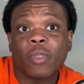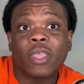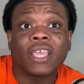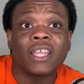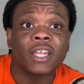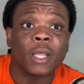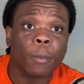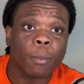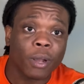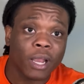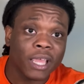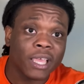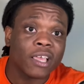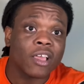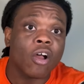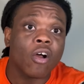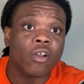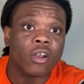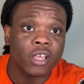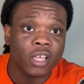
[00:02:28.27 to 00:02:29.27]
and the play
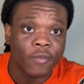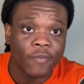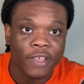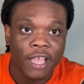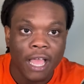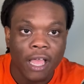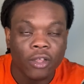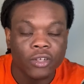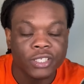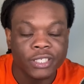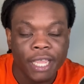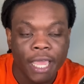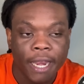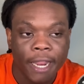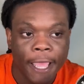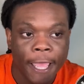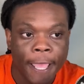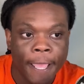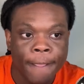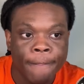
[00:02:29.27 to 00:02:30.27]
calling of Kyle
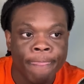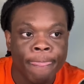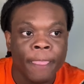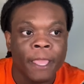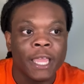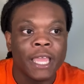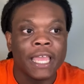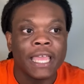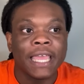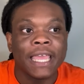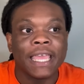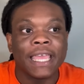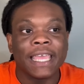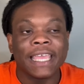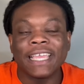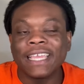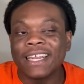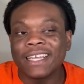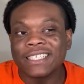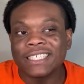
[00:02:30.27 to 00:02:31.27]
Shanahan.
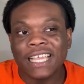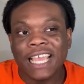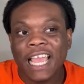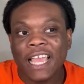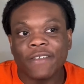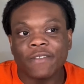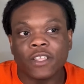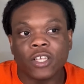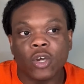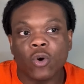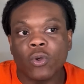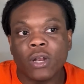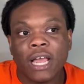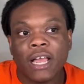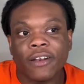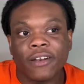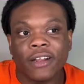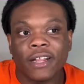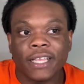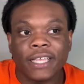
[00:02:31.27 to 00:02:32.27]
He doesn't have to go
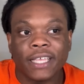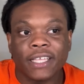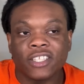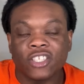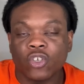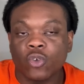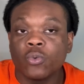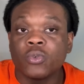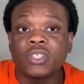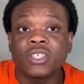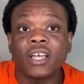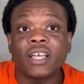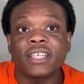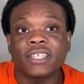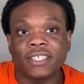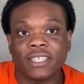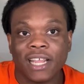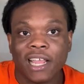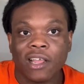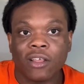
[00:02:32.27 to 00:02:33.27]
down there and get two
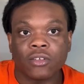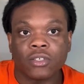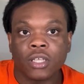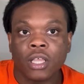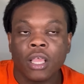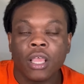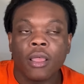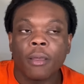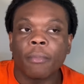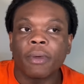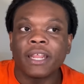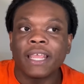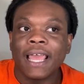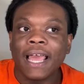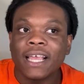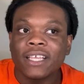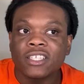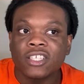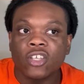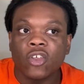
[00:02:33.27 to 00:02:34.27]
touchdowns, but he
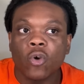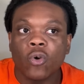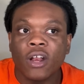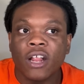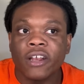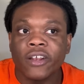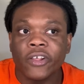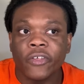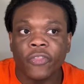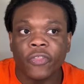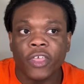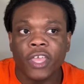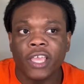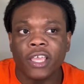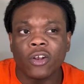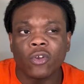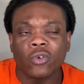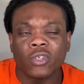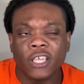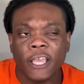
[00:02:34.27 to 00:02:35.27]
has to go down there
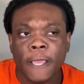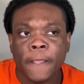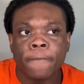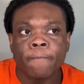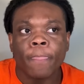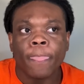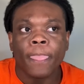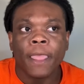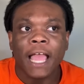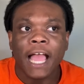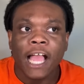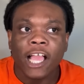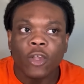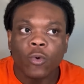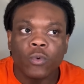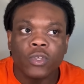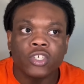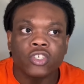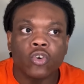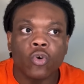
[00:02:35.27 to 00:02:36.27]
thinking, okay, how
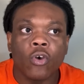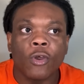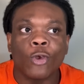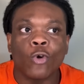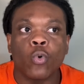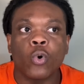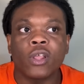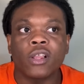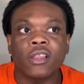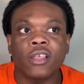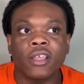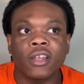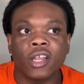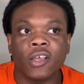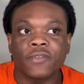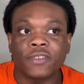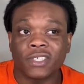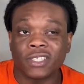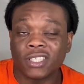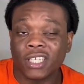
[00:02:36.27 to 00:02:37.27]
can we score quickly
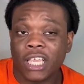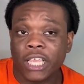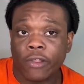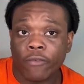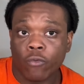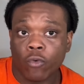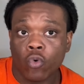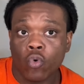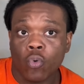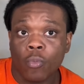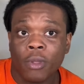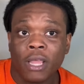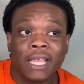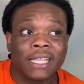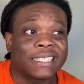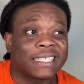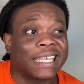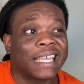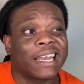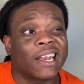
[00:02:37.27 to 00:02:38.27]
enough to save room
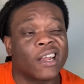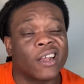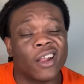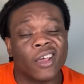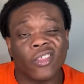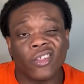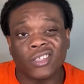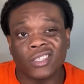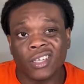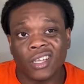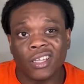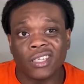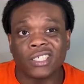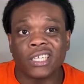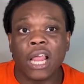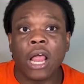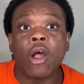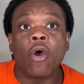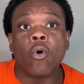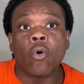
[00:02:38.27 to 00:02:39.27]
to get another
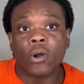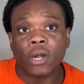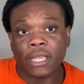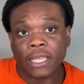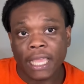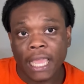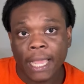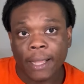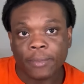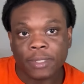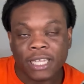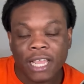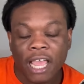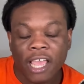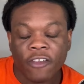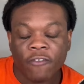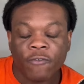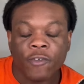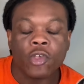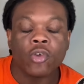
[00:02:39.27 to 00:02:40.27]
touchdown or the
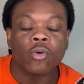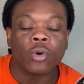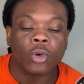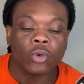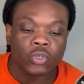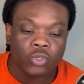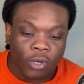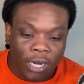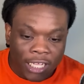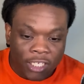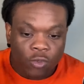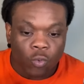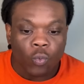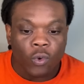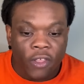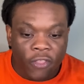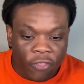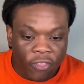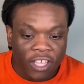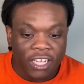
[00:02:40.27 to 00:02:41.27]
game-tying field goal? So that's
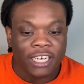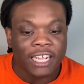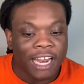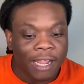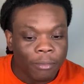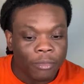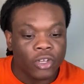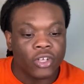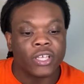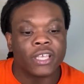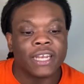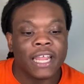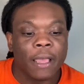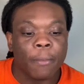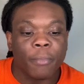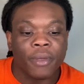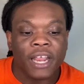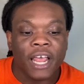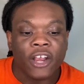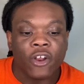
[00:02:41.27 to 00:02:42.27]
one thing that I'm looking
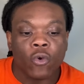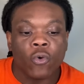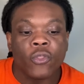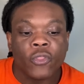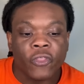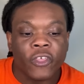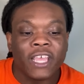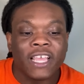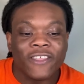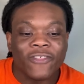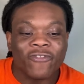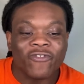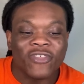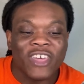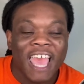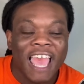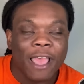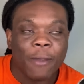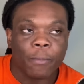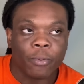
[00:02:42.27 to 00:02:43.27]
at, but I don't think
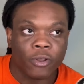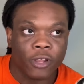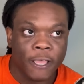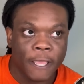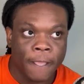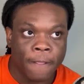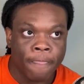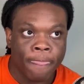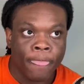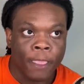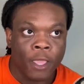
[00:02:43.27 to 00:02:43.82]
that play